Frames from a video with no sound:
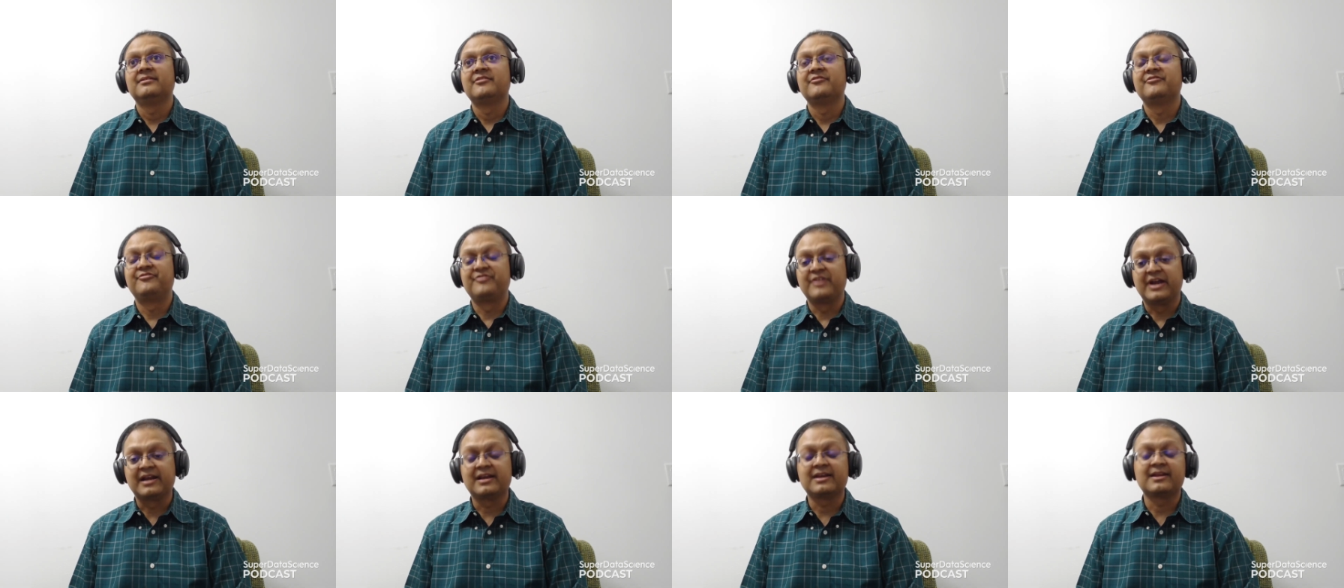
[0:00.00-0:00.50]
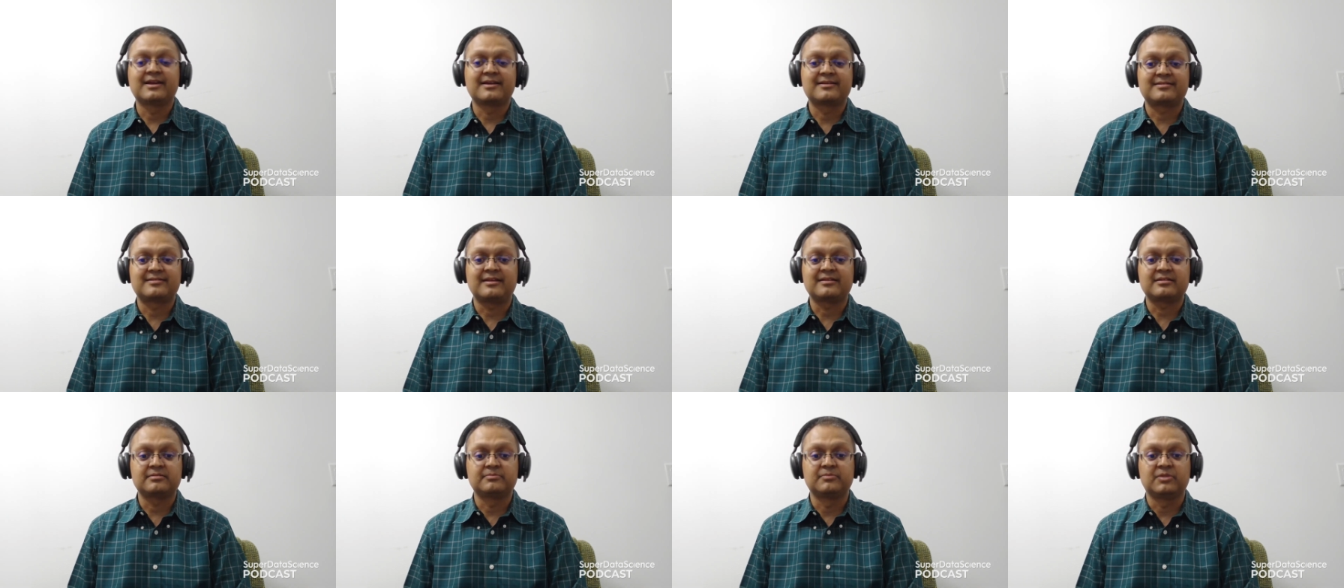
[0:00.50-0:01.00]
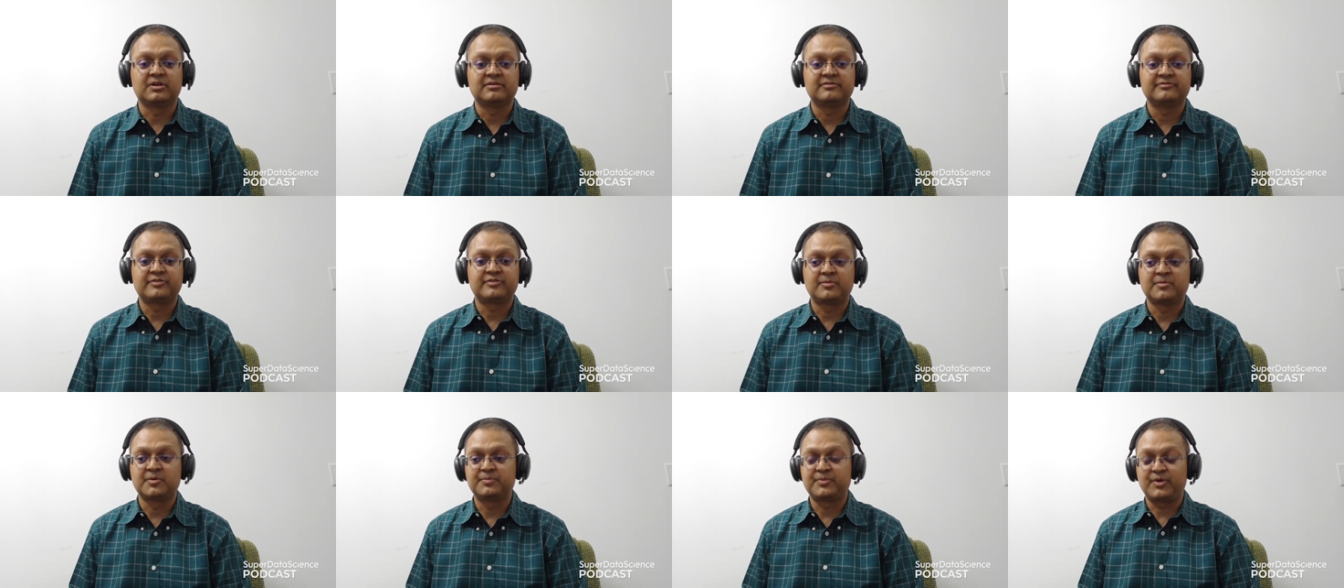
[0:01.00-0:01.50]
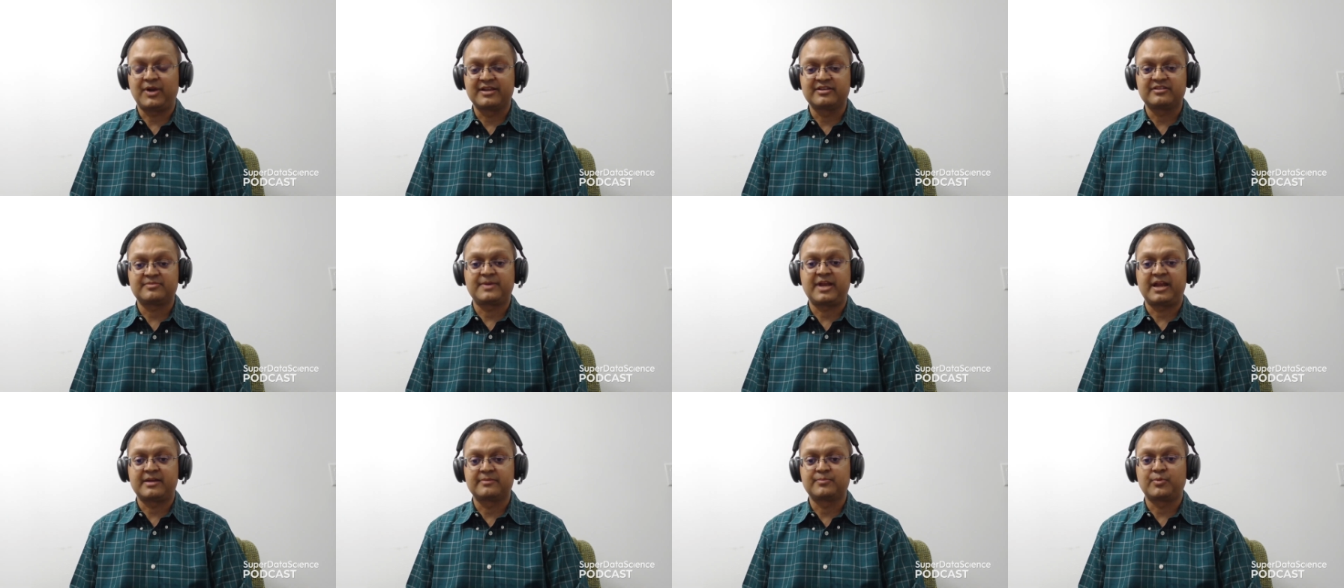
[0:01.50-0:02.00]
fairly accessible from a price
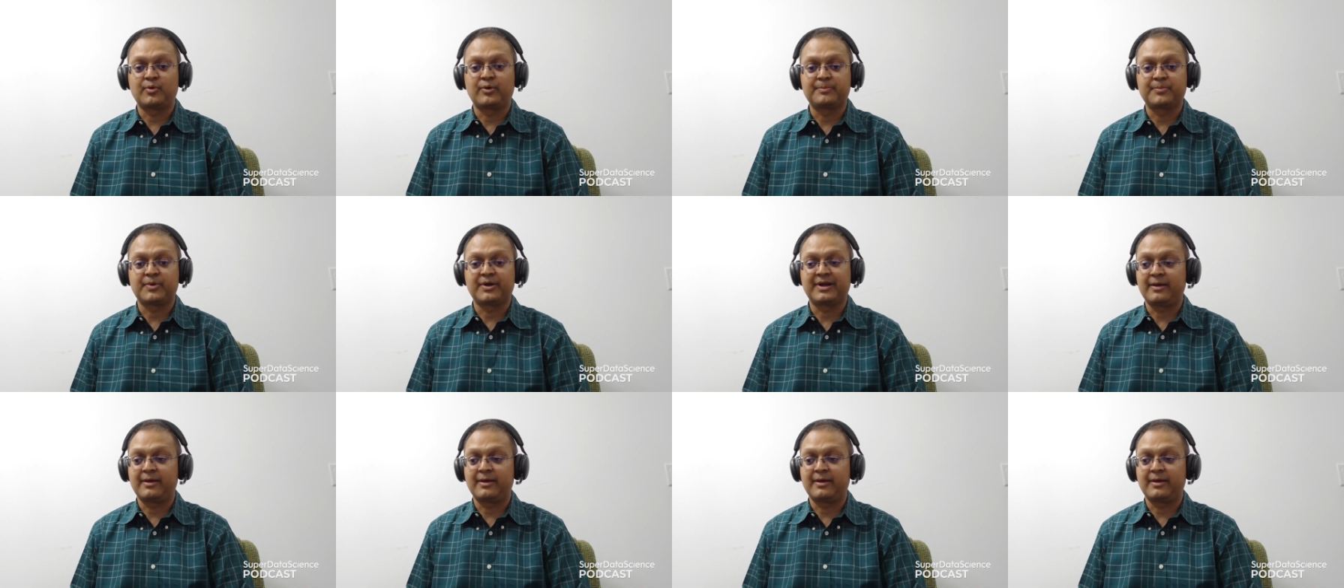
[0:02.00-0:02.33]
standpoint.